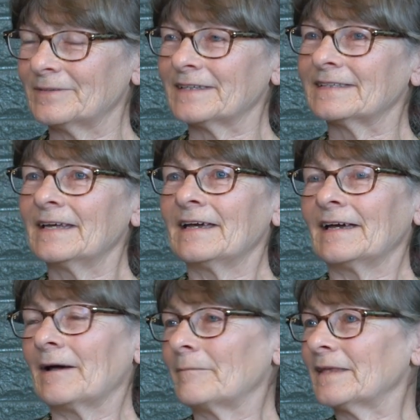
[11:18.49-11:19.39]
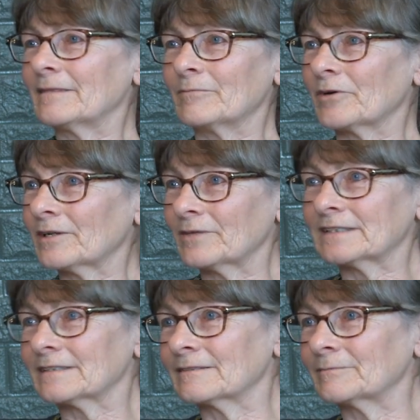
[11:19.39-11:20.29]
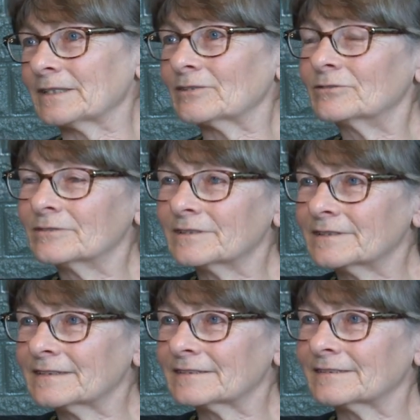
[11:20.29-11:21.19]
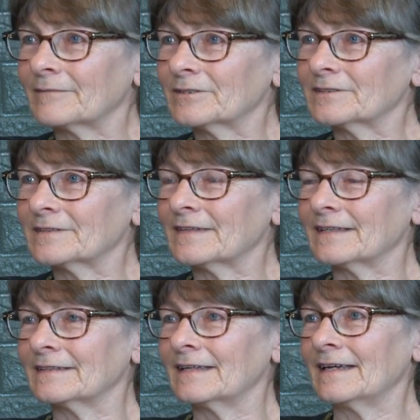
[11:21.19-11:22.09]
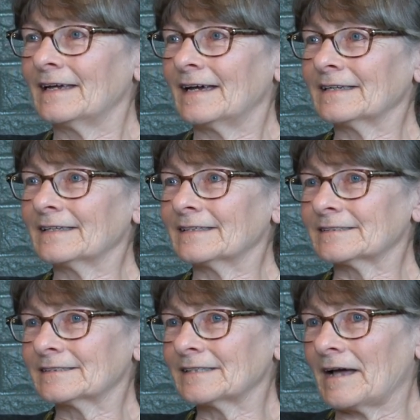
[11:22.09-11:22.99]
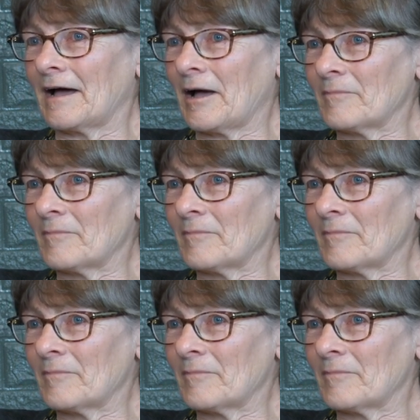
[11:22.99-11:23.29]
But in the morning when it's a little bit cooler in the summer, and then I guess